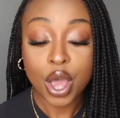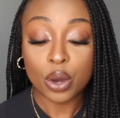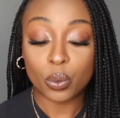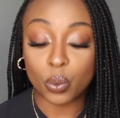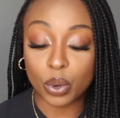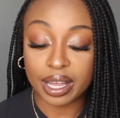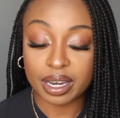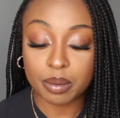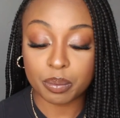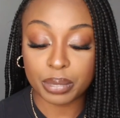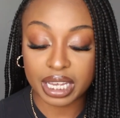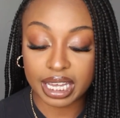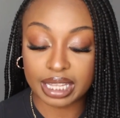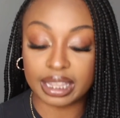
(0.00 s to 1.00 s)
one
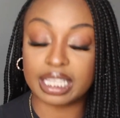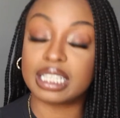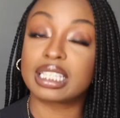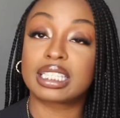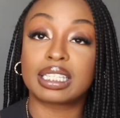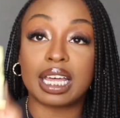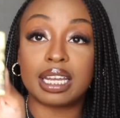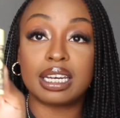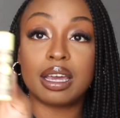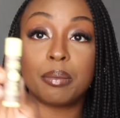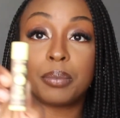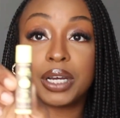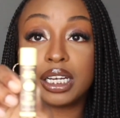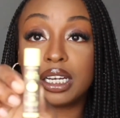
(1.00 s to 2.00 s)
being the
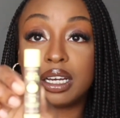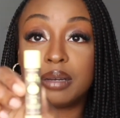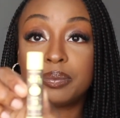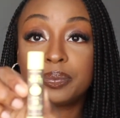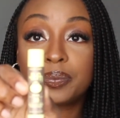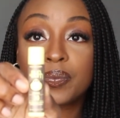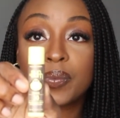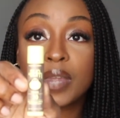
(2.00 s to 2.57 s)
Sun Balm